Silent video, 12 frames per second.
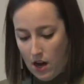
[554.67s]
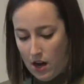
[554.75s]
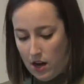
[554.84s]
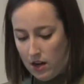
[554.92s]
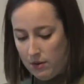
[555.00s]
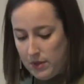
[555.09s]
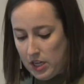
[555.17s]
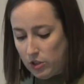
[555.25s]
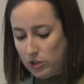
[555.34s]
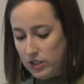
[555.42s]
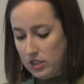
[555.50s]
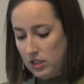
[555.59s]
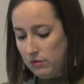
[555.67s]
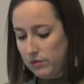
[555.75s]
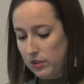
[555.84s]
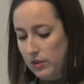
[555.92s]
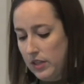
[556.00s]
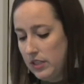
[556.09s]
Increasing
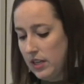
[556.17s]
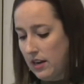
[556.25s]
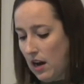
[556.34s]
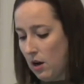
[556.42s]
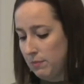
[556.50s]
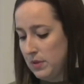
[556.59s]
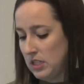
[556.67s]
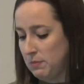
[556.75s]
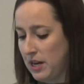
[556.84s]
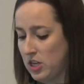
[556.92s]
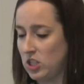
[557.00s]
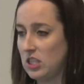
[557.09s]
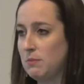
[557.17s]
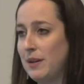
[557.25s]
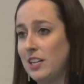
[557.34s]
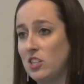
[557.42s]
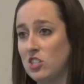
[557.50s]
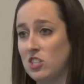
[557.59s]
fluid can help these patients
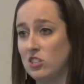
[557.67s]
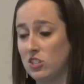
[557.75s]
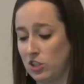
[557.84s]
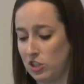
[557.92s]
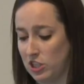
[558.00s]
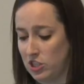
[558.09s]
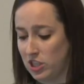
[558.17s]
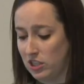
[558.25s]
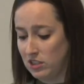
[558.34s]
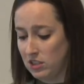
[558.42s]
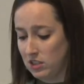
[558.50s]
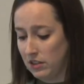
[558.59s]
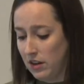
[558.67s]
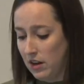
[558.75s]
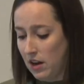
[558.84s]
manage their secretions.